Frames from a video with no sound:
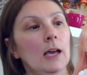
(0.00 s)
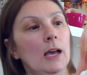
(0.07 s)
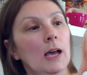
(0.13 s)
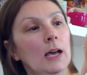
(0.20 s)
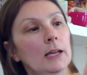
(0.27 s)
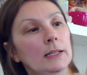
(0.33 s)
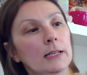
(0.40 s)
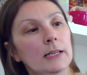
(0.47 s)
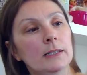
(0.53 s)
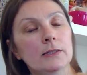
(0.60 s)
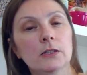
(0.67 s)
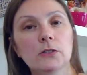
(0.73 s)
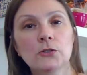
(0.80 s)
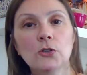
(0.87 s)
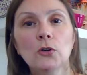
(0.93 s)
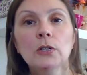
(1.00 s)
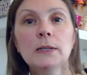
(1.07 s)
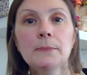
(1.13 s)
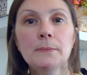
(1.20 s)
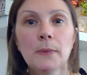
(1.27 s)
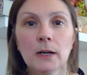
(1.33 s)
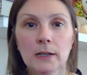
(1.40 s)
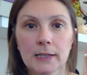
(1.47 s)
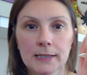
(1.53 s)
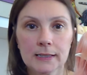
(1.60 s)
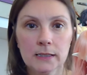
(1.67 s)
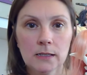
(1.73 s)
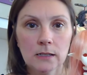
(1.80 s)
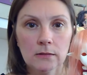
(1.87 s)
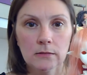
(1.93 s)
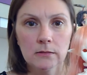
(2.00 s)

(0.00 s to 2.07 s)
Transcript: and it's a doll in mind,